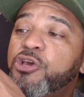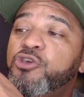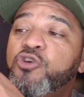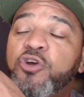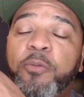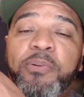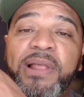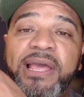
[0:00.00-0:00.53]

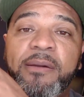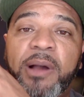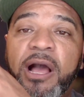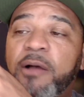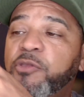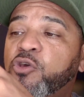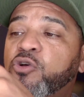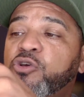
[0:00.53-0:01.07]
you could play
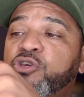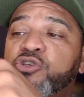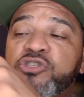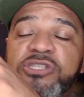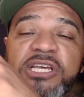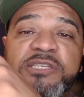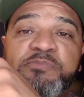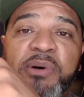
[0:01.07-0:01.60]
about, you could use
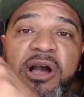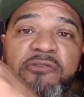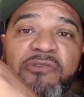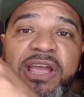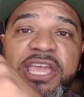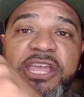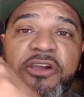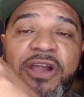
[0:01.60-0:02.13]
this button
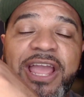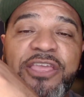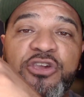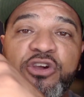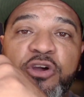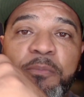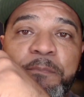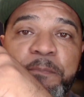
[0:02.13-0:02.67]
right here and
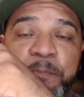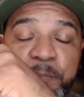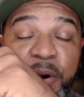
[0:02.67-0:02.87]
you can